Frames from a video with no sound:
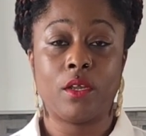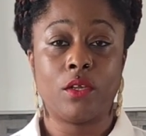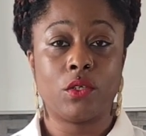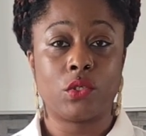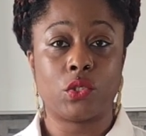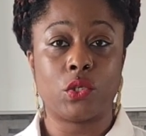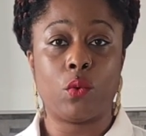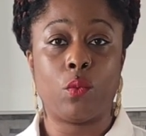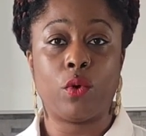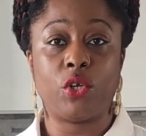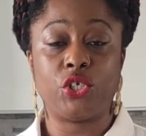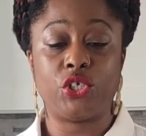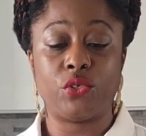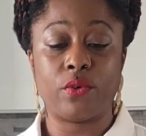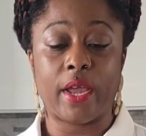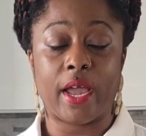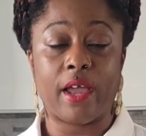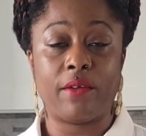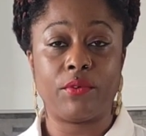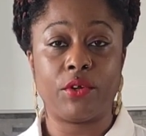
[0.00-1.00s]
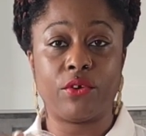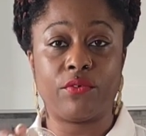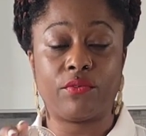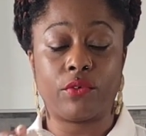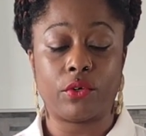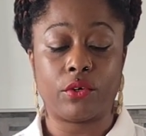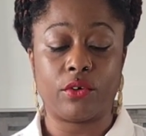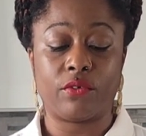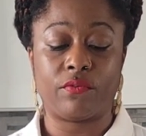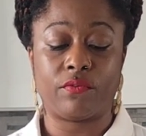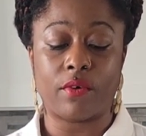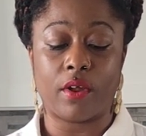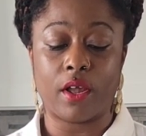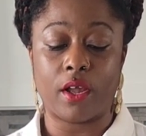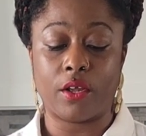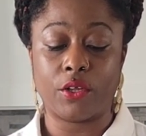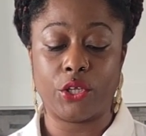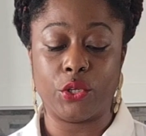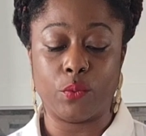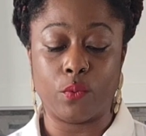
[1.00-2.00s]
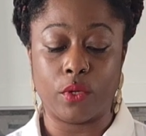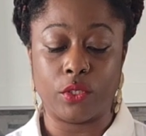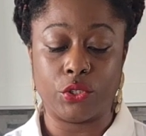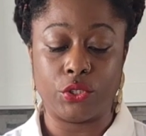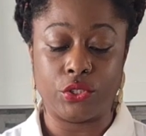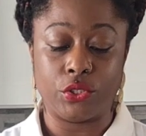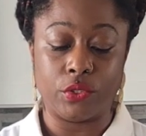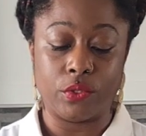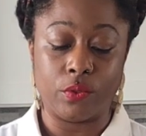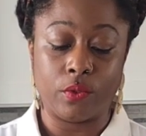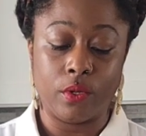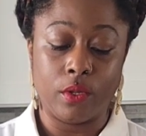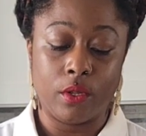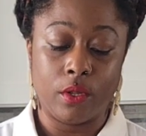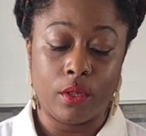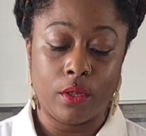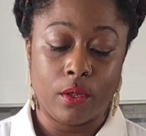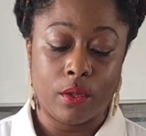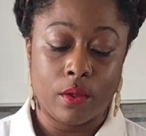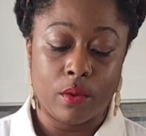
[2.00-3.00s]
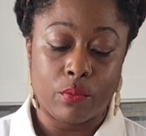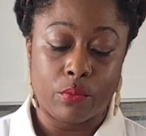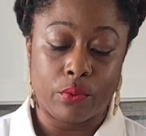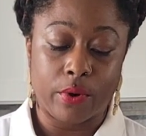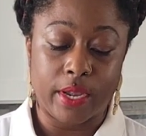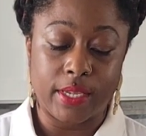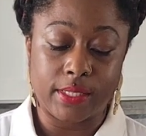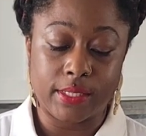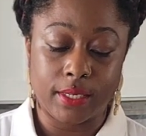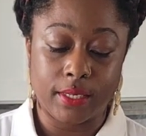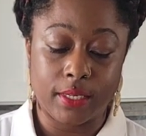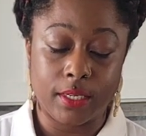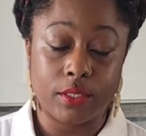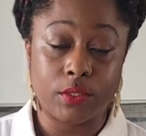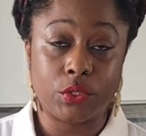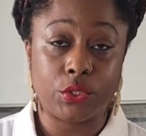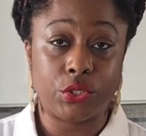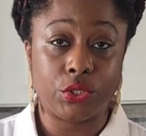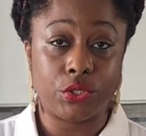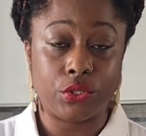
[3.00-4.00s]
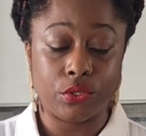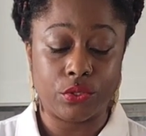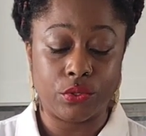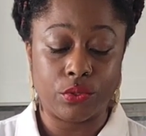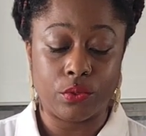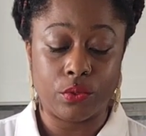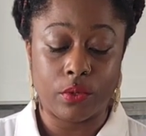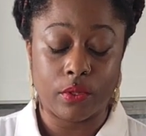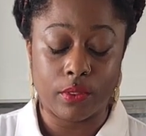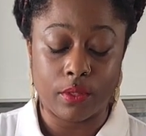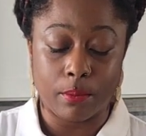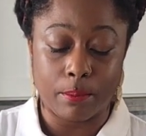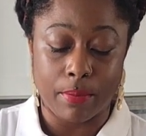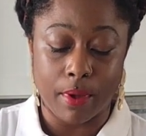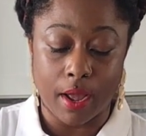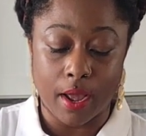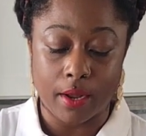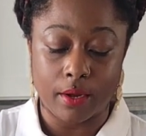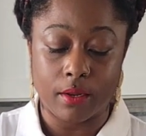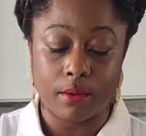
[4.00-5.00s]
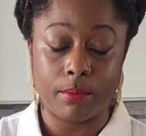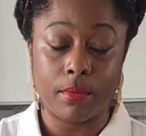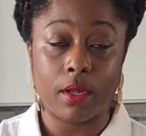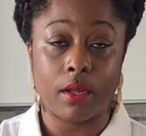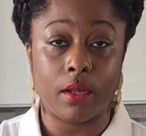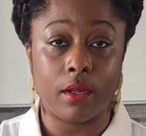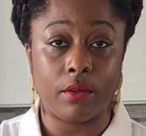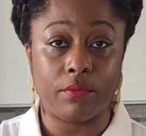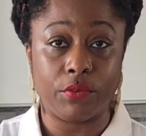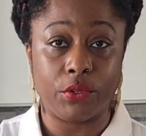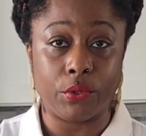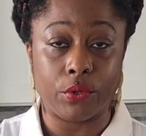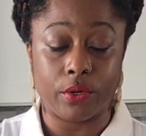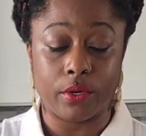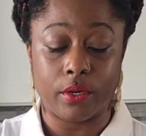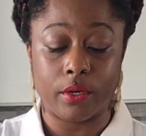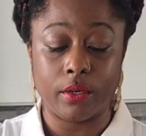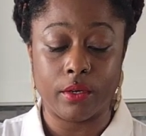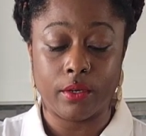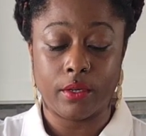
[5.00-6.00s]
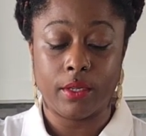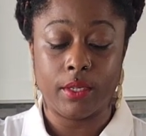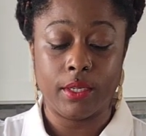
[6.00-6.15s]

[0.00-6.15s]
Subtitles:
So once you have your floral frog, you want to press it into the bottom of your